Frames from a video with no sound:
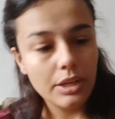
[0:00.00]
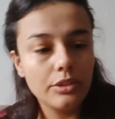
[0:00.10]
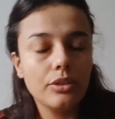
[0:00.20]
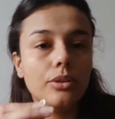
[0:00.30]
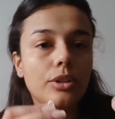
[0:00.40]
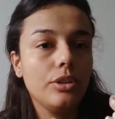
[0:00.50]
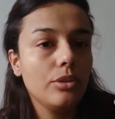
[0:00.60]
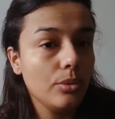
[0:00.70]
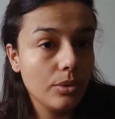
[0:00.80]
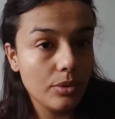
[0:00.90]
So
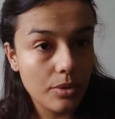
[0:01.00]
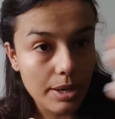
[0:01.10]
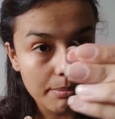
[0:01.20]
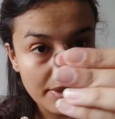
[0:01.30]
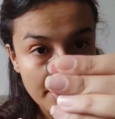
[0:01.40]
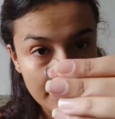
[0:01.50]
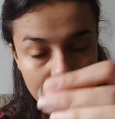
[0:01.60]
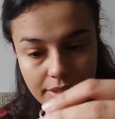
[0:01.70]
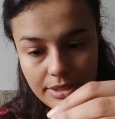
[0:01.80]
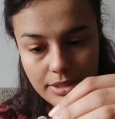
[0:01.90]
you grab
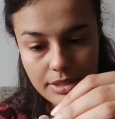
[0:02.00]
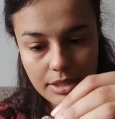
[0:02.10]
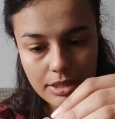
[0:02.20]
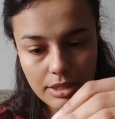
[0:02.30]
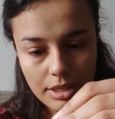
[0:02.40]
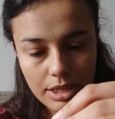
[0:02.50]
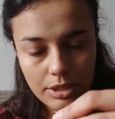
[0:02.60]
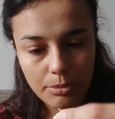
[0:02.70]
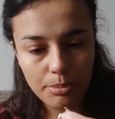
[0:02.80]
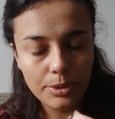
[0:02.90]
this
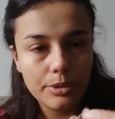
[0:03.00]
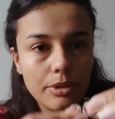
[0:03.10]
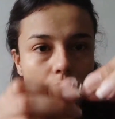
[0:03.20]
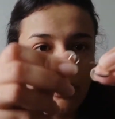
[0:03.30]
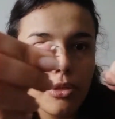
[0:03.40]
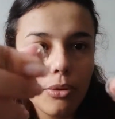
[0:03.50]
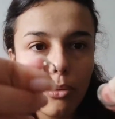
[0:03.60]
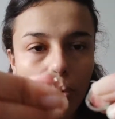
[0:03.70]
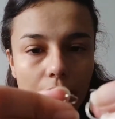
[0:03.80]
and you put through